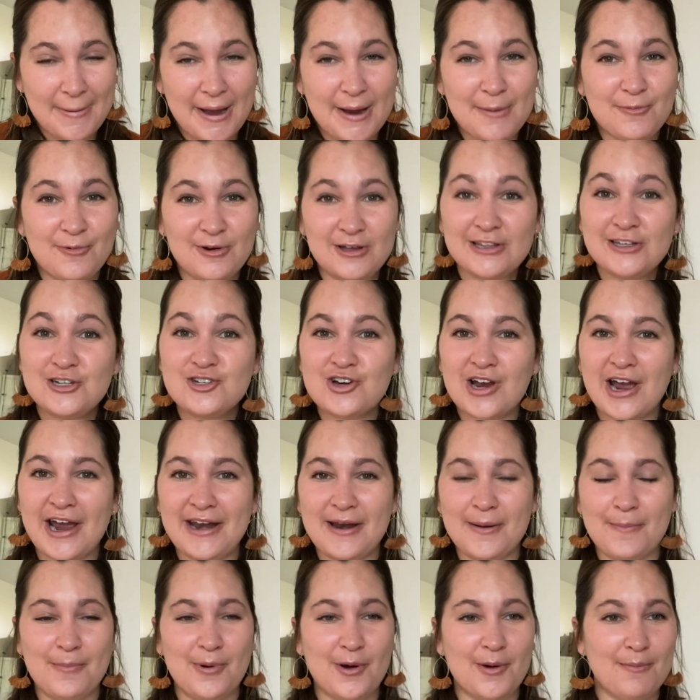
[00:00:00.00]
I'm really trying
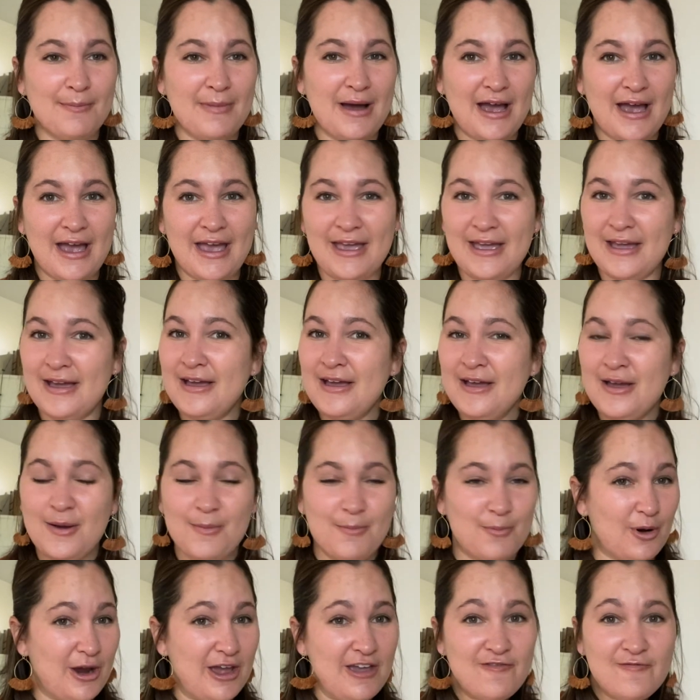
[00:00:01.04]
to put my
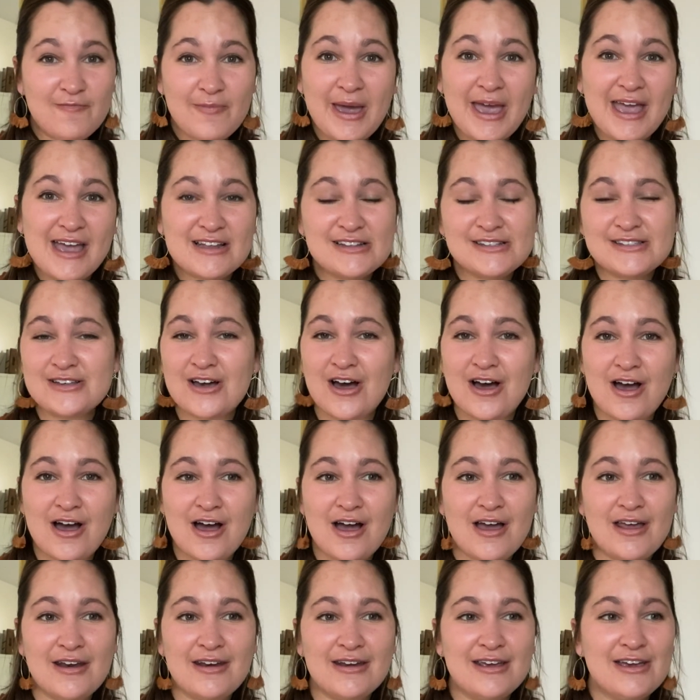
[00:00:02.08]
brave pants
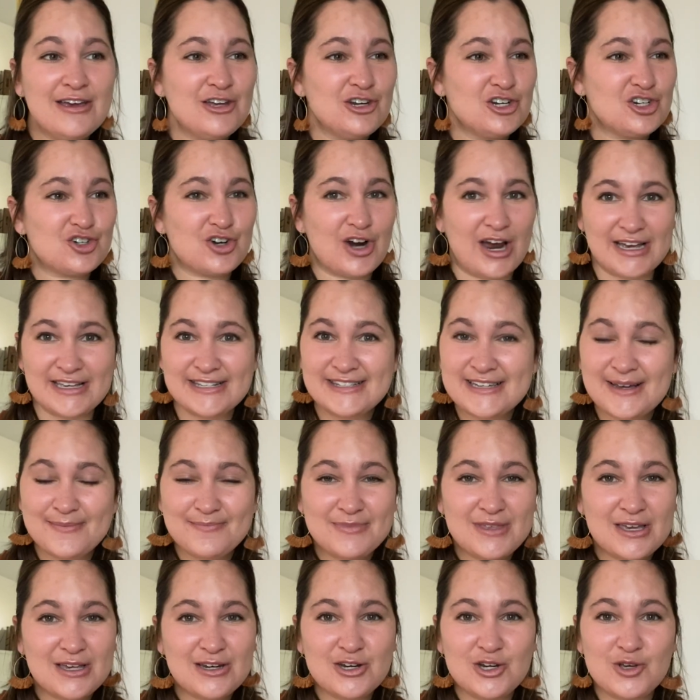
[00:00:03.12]
on, try
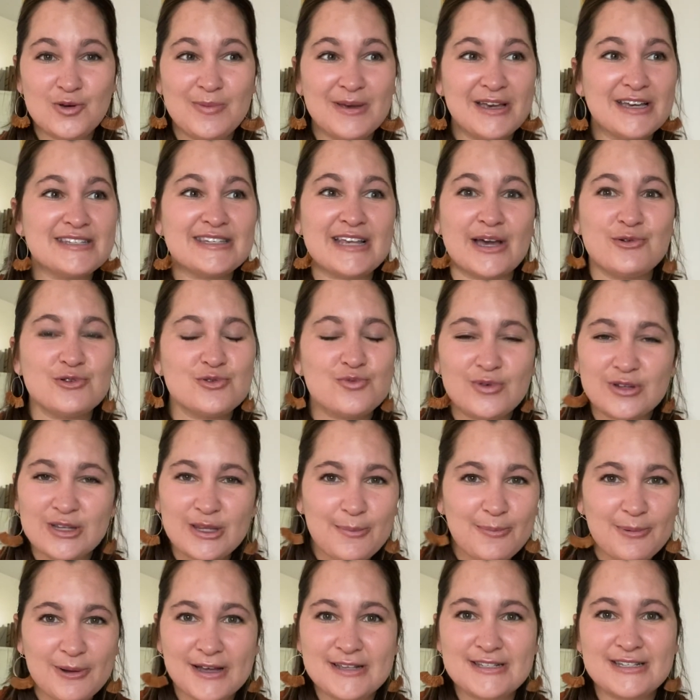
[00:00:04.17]
something new because I was really
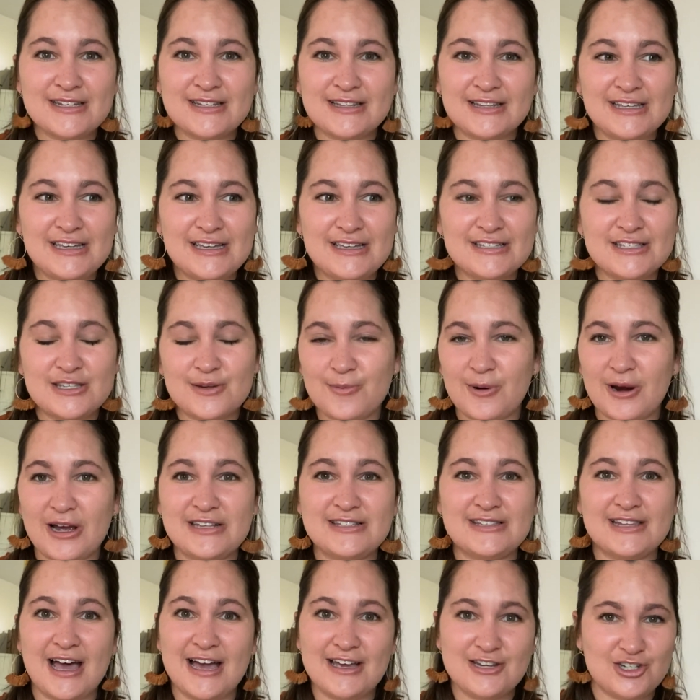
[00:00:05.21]
pleasantly
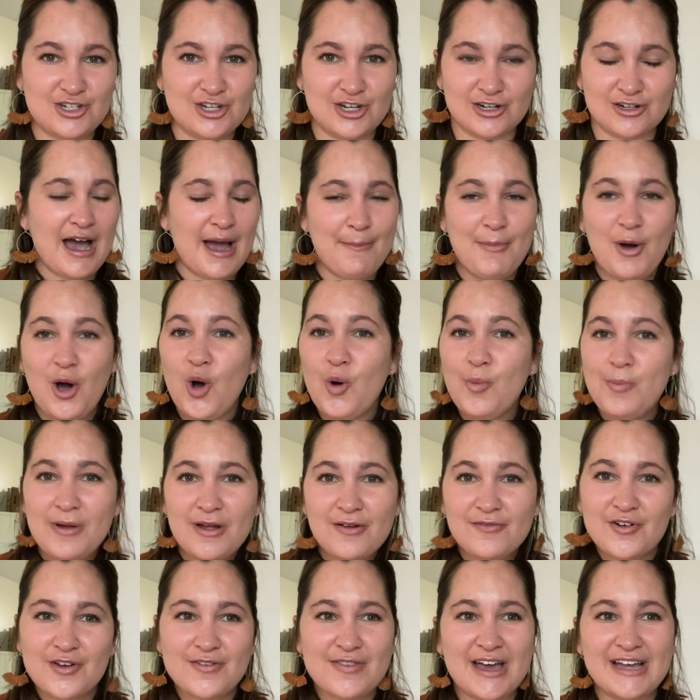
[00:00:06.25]
surprised last year. I'm
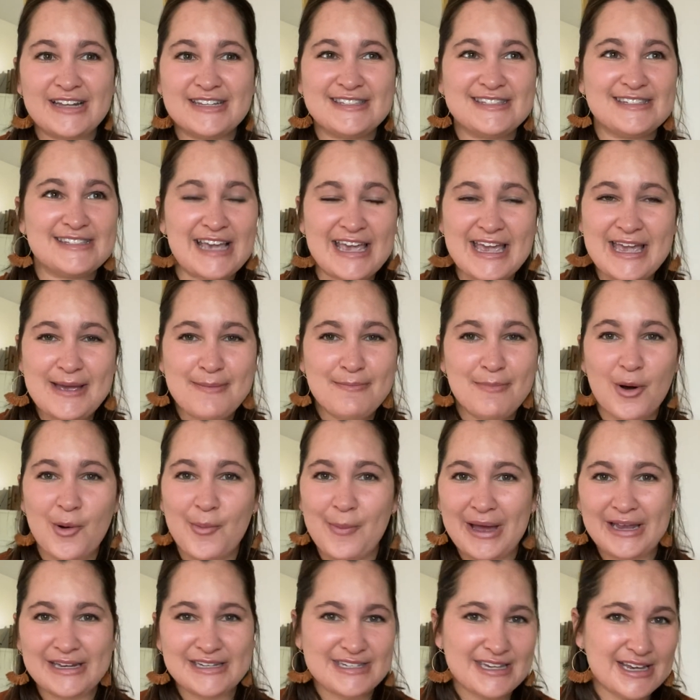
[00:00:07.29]
hoping for that same
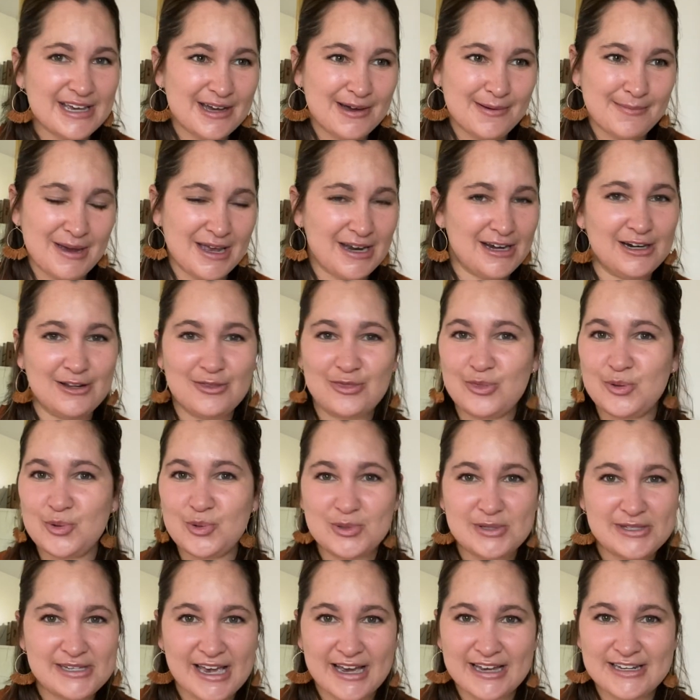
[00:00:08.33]
momentum and
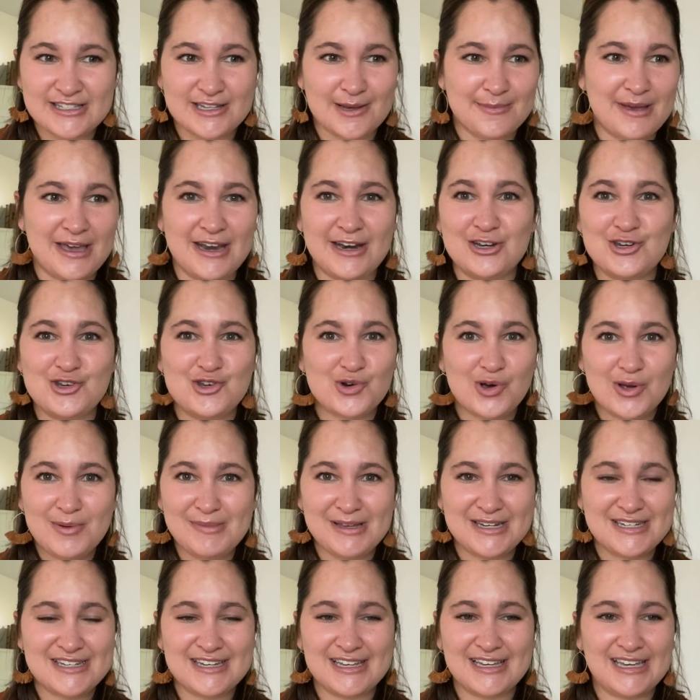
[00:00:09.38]
enthusiasm and
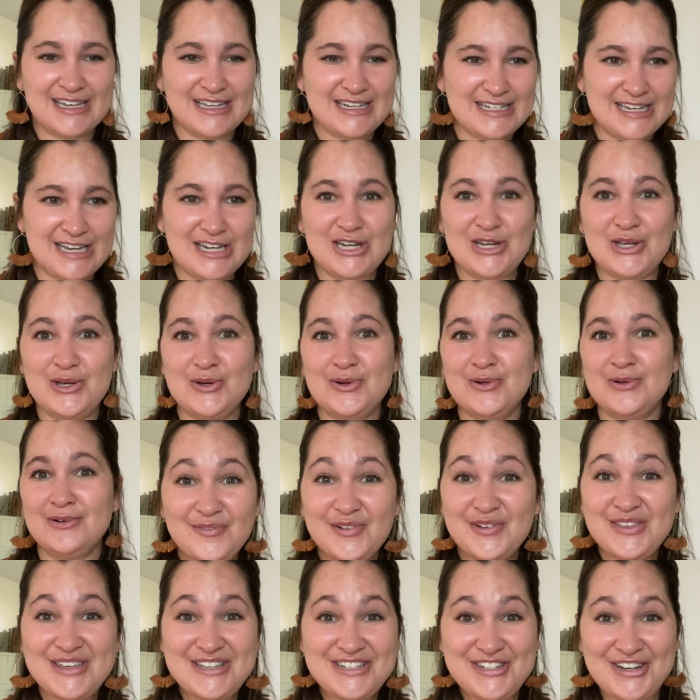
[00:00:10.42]
enjoyment to continue
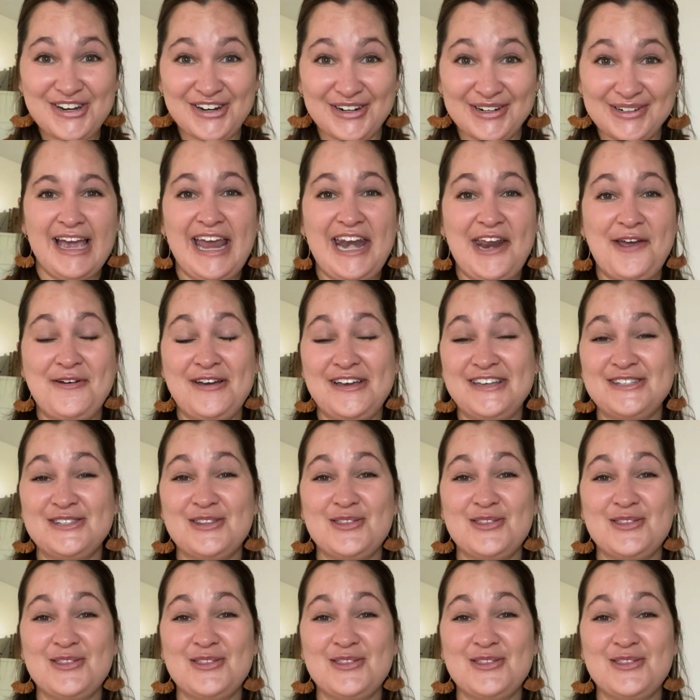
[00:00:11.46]
for this year. Anyways,